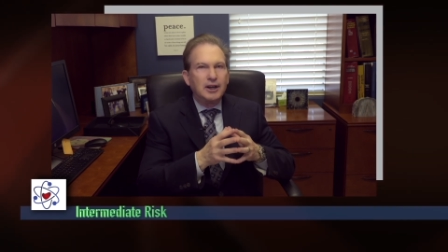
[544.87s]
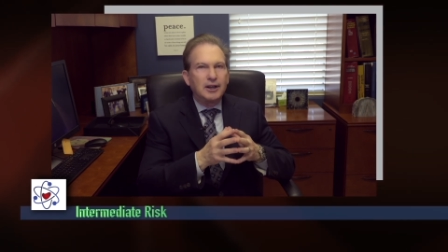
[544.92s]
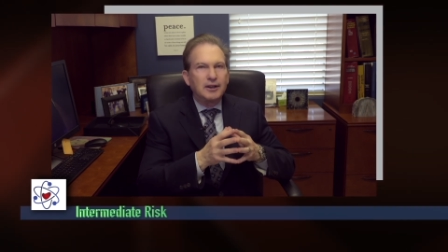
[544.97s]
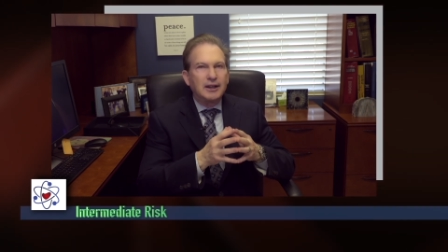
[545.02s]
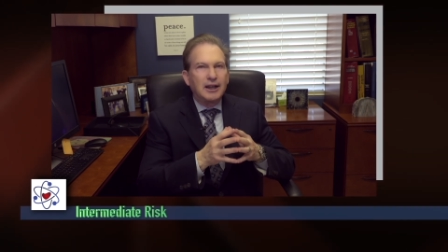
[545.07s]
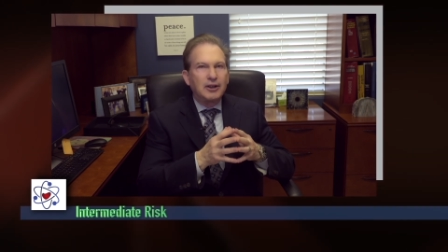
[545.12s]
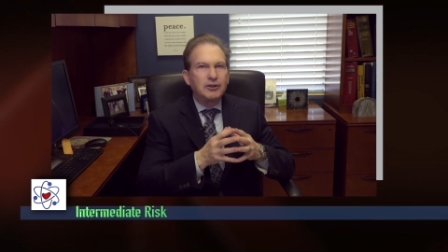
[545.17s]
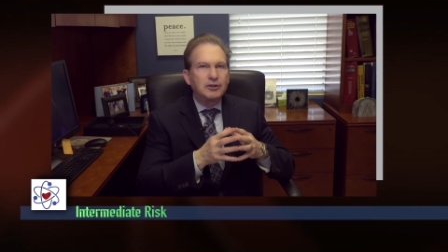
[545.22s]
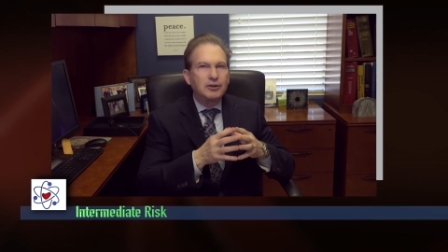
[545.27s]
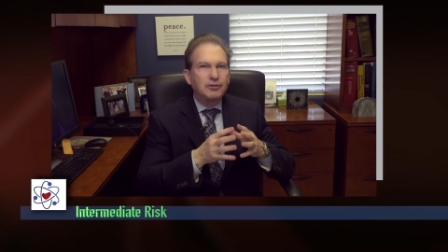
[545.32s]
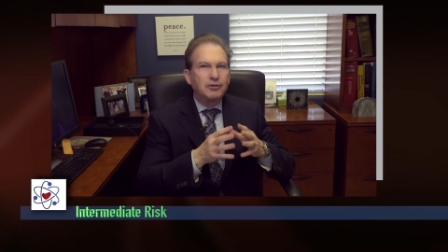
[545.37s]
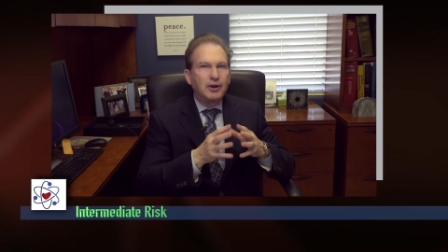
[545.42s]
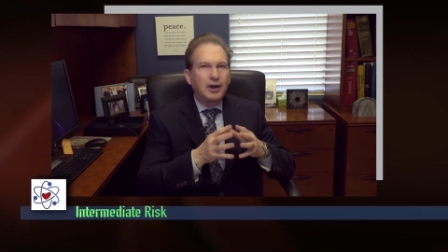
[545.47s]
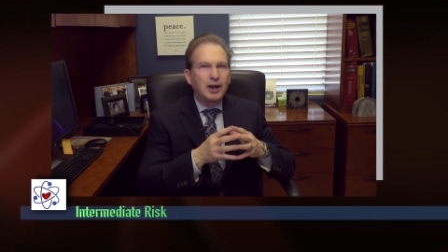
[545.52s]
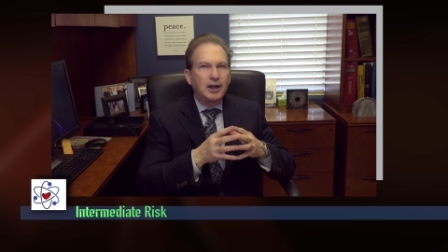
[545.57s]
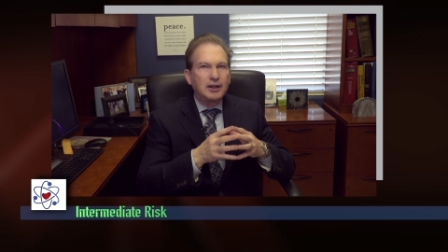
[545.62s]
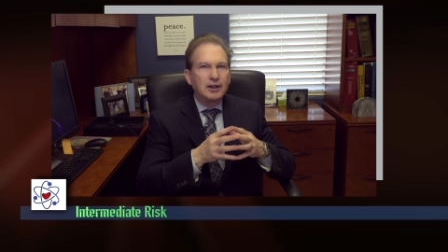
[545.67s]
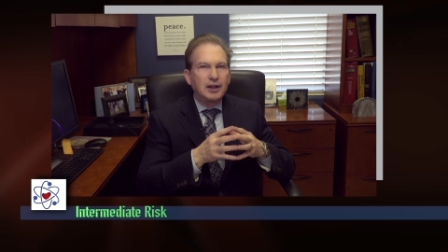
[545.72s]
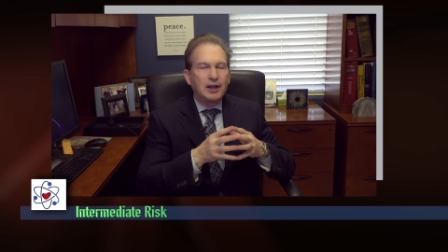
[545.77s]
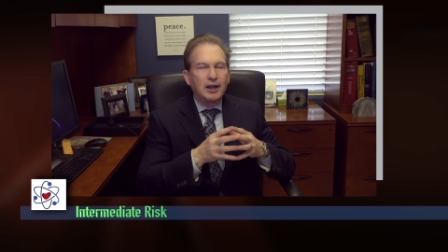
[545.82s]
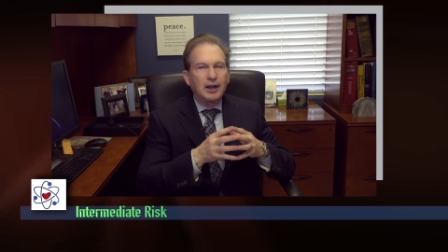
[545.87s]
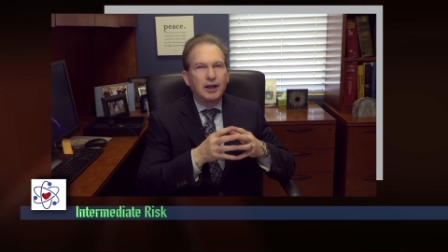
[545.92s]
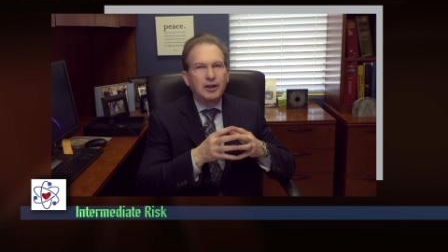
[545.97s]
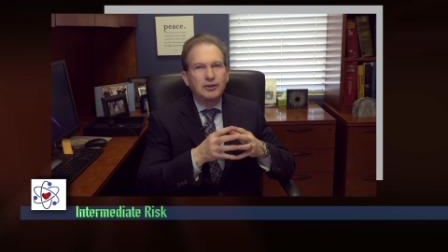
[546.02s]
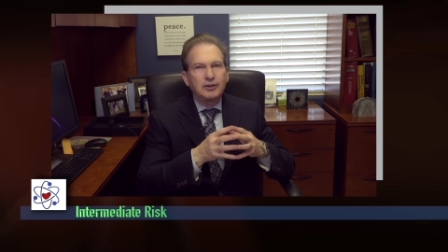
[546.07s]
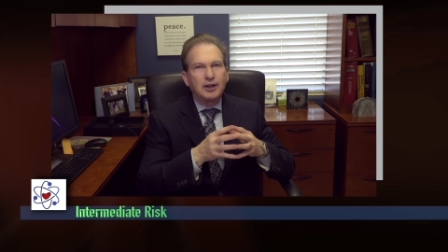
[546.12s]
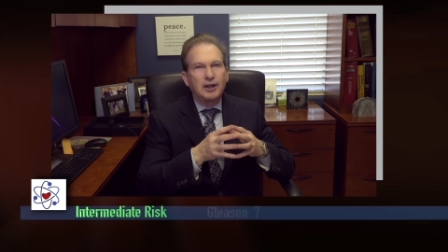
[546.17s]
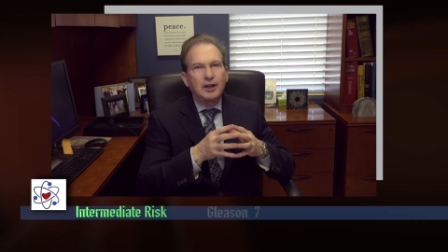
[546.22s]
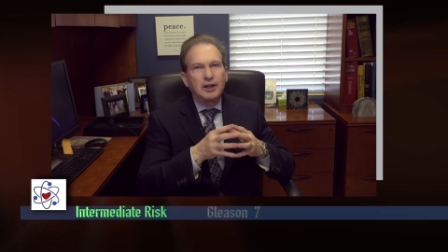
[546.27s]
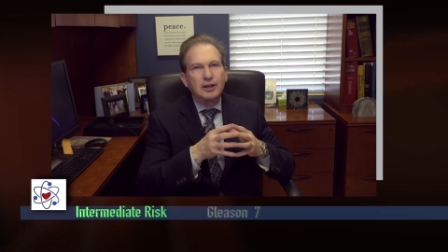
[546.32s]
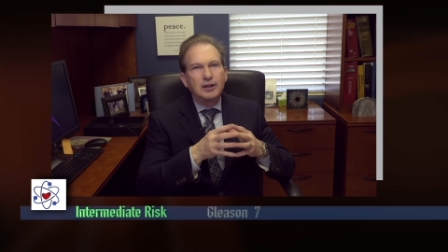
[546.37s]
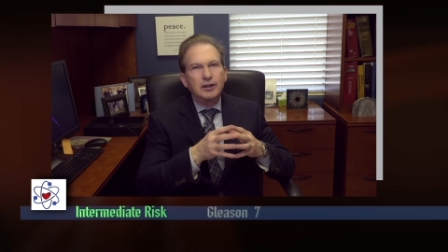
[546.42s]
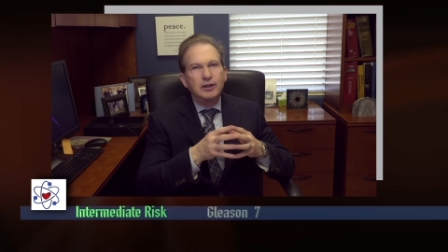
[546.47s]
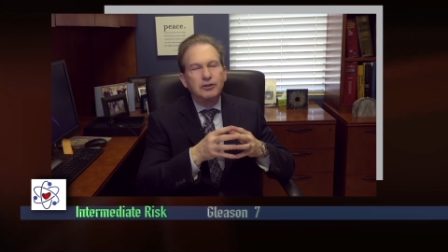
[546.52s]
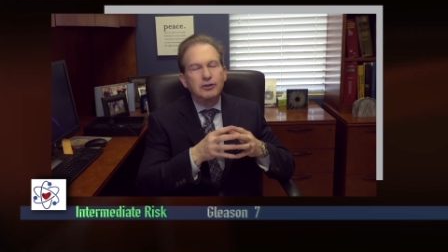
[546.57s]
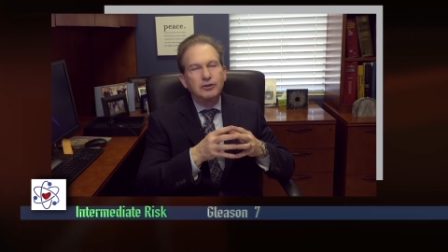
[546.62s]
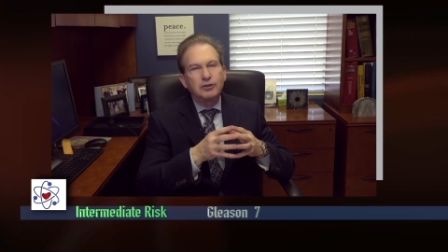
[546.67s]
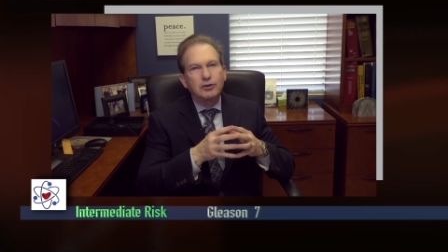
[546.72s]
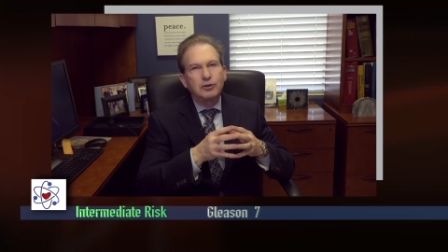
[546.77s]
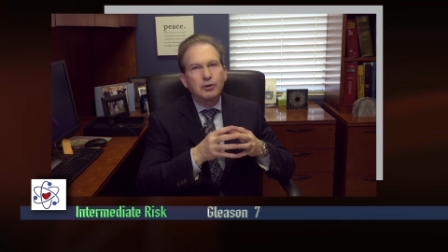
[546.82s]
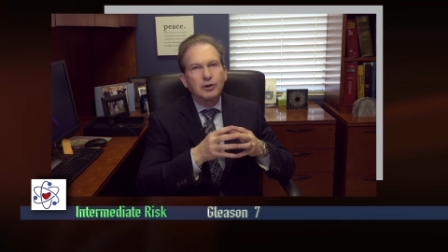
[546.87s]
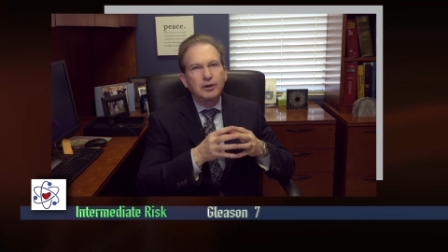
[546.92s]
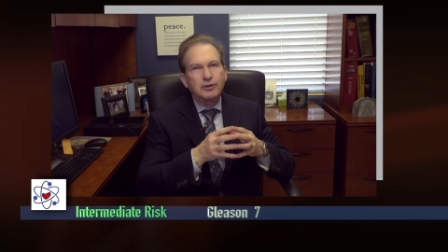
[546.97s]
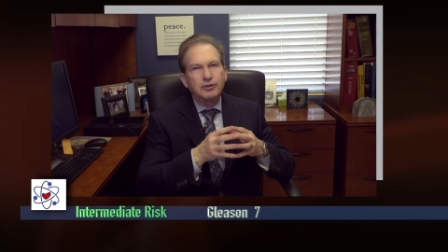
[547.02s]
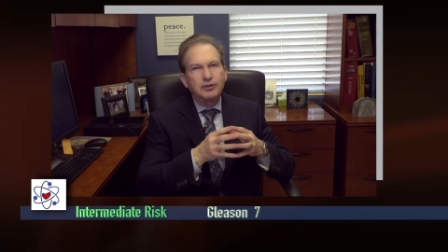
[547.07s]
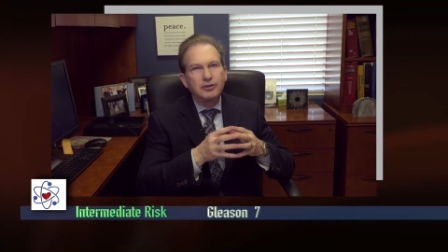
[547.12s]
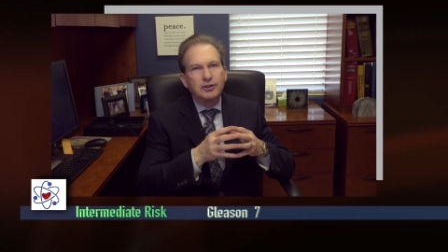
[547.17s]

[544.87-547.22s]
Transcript: That's defined as a Gleason score of